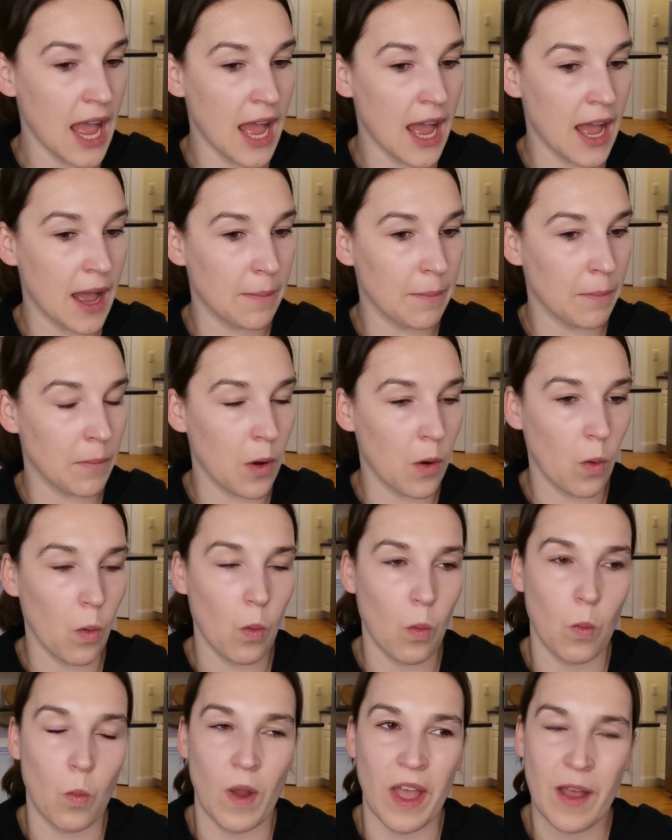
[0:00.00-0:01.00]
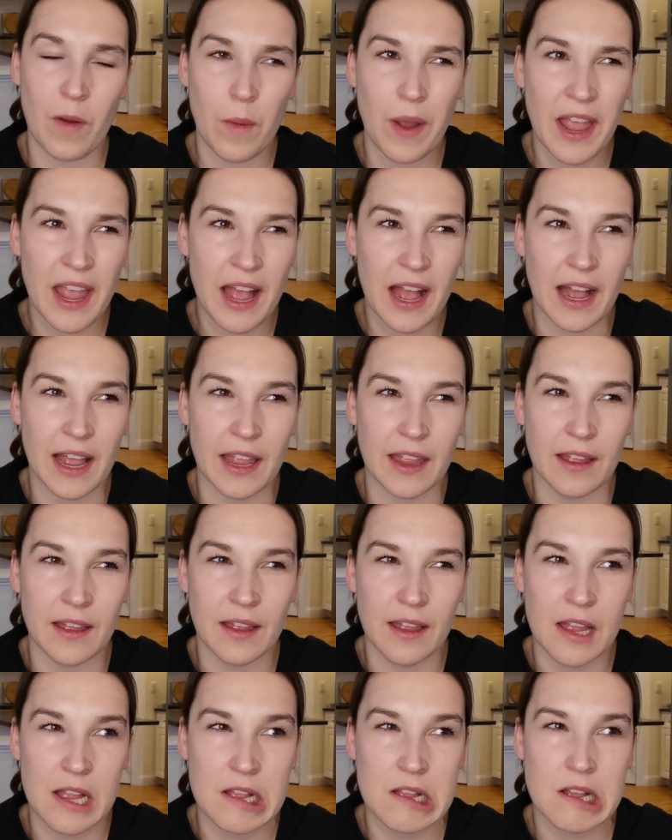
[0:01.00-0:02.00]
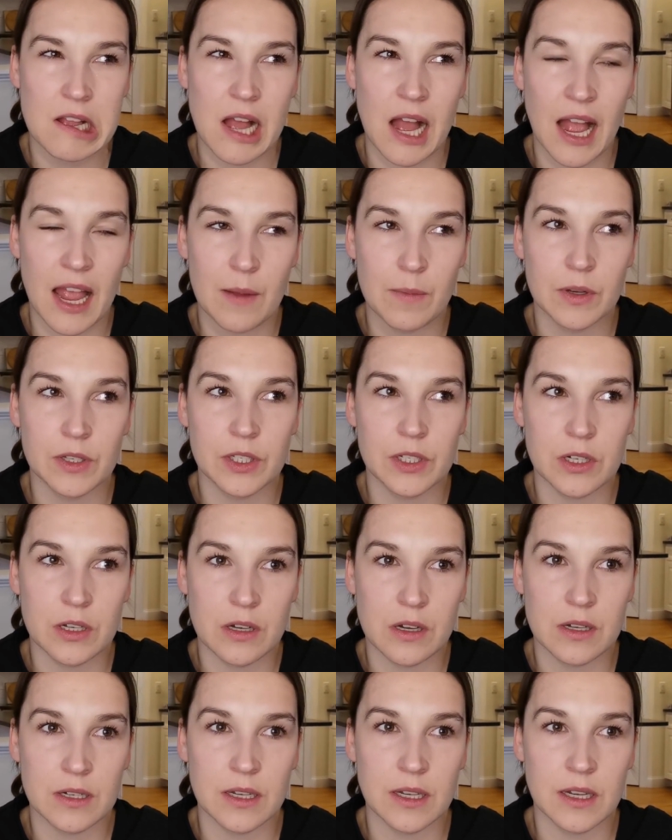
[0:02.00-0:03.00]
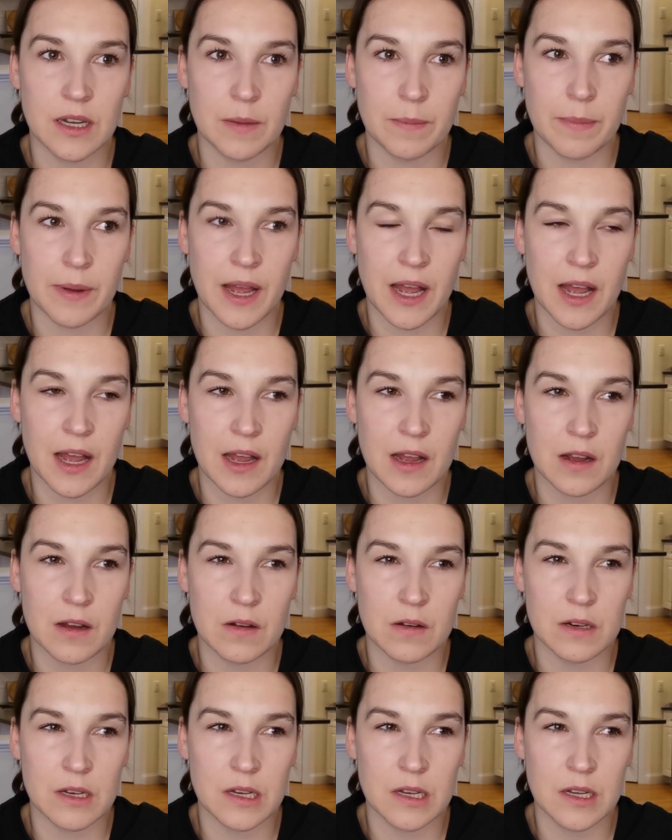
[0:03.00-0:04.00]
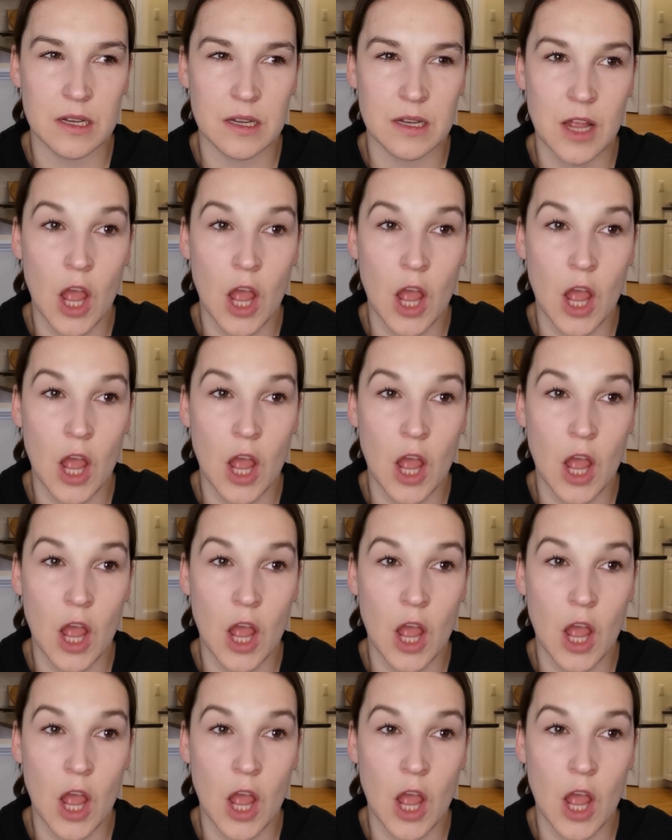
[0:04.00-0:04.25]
Where were I? I was talking about,